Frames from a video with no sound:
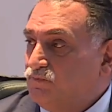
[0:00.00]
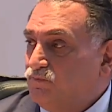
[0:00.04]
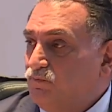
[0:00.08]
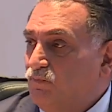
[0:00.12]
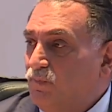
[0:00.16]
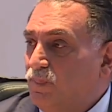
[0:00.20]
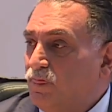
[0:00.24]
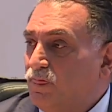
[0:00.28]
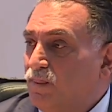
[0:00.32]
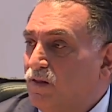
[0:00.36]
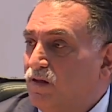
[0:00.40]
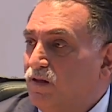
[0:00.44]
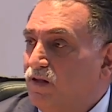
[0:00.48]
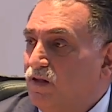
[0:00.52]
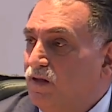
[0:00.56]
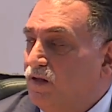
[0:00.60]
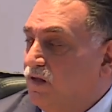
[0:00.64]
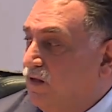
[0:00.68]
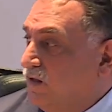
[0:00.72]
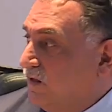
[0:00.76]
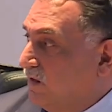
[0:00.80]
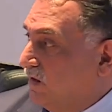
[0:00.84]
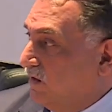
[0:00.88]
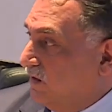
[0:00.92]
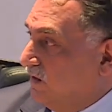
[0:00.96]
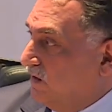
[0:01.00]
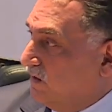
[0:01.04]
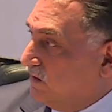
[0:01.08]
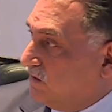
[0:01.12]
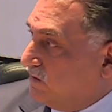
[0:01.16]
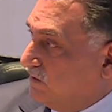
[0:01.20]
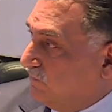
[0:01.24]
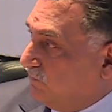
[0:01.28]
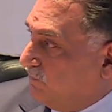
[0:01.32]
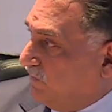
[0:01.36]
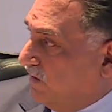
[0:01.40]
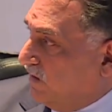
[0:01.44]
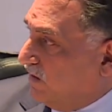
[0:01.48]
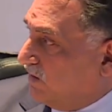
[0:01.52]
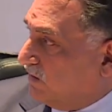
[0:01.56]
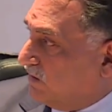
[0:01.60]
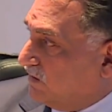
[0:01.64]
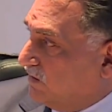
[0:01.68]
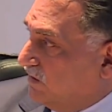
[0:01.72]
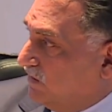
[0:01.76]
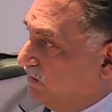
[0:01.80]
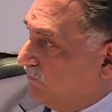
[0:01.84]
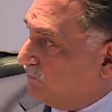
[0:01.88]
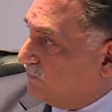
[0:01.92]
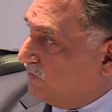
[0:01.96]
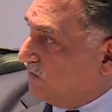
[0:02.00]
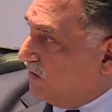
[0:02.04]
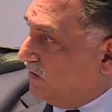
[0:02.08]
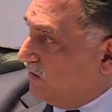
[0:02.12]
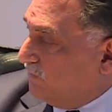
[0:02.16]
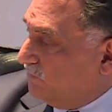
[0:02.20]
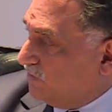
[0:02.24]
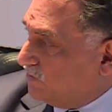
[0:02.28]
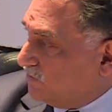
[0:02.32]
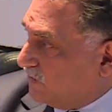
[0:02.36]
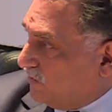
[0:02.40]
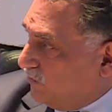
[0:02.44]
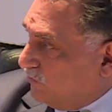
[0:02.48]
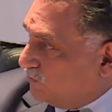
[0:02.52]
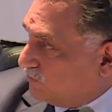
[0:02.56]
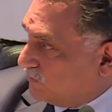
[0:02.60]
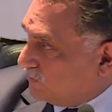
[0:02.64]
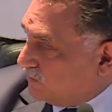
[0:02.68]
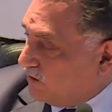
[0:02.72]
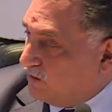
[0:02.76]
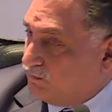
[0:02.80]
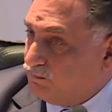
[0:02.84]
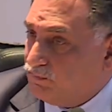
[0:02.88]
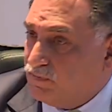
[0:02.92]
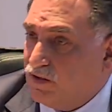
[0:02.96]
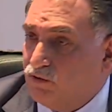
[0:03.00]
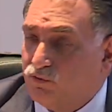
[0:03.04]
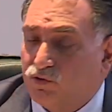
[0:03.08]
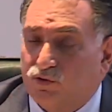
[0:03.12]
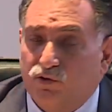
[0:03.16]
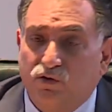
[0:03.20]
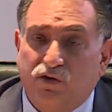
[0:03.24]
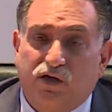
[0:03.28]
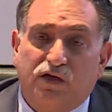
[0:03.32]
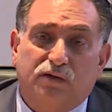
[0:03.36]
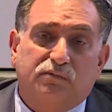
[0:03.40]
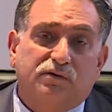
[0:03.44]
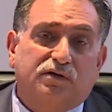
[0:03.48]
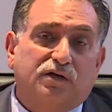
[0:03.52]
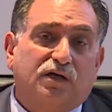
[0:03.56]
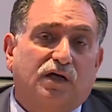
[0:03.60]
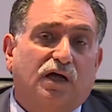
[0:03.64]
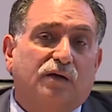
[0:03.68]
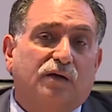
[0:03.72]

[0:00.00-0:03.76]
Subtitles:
counter to the idea of coexistence.